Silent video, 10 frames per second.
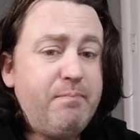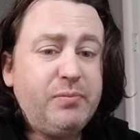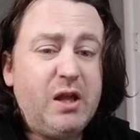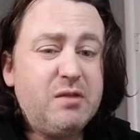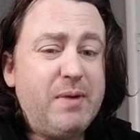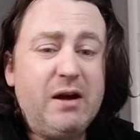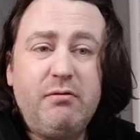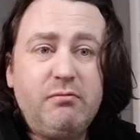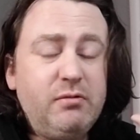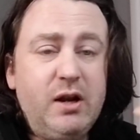That's
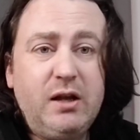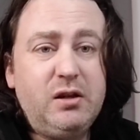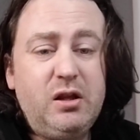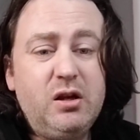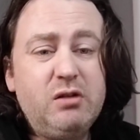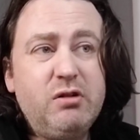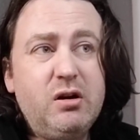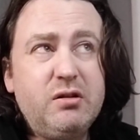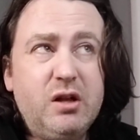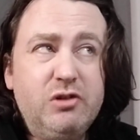about 90
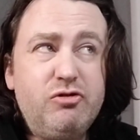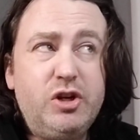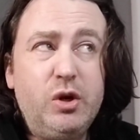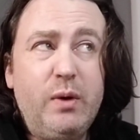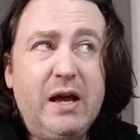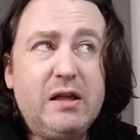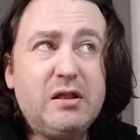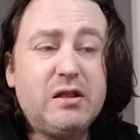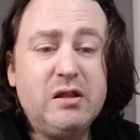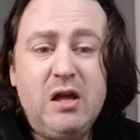euros, 100
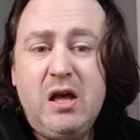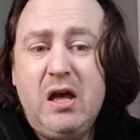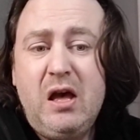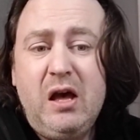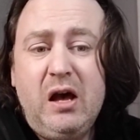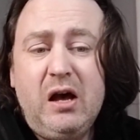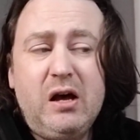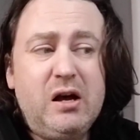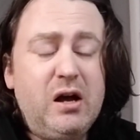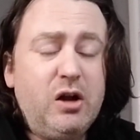US.
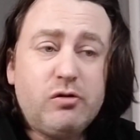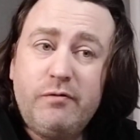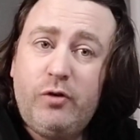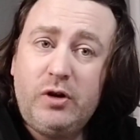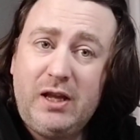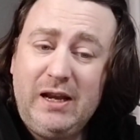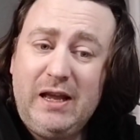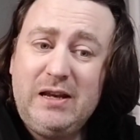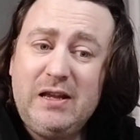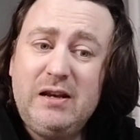140
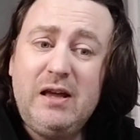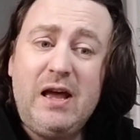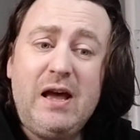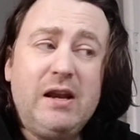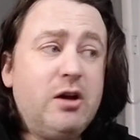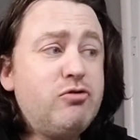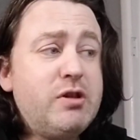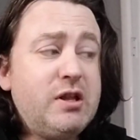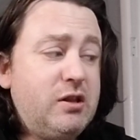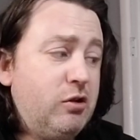Canadian and
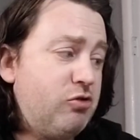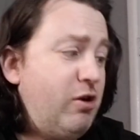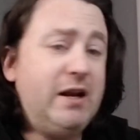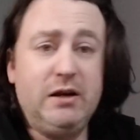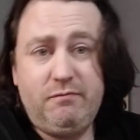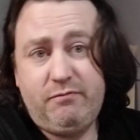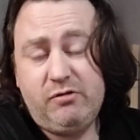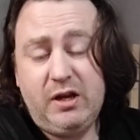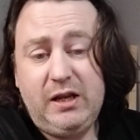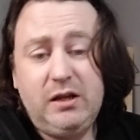160 Australian for
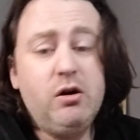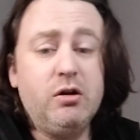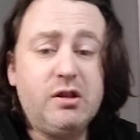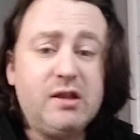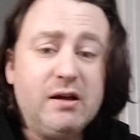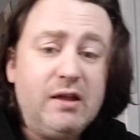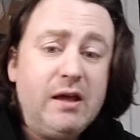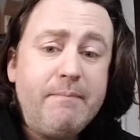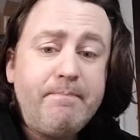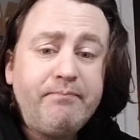any Aussies out there.
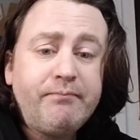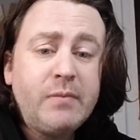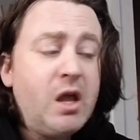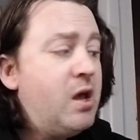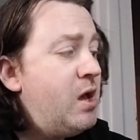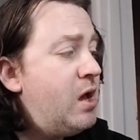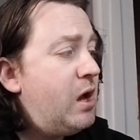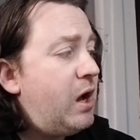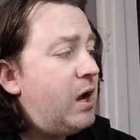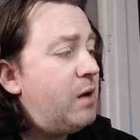
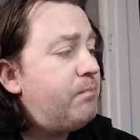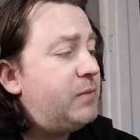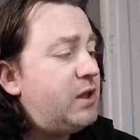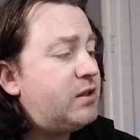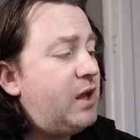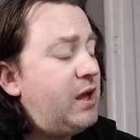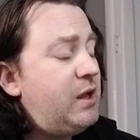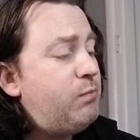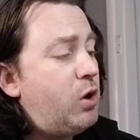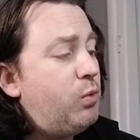This
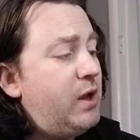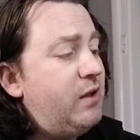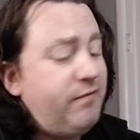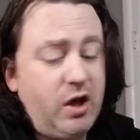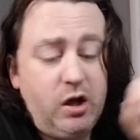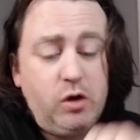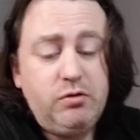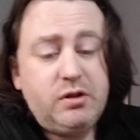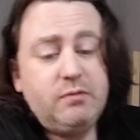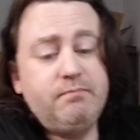came with a
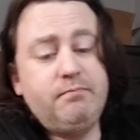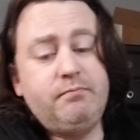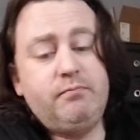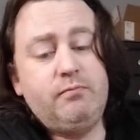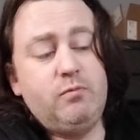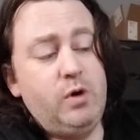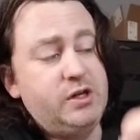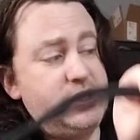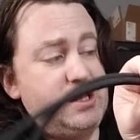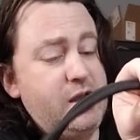hose,
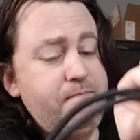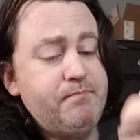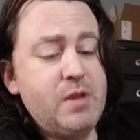which is here,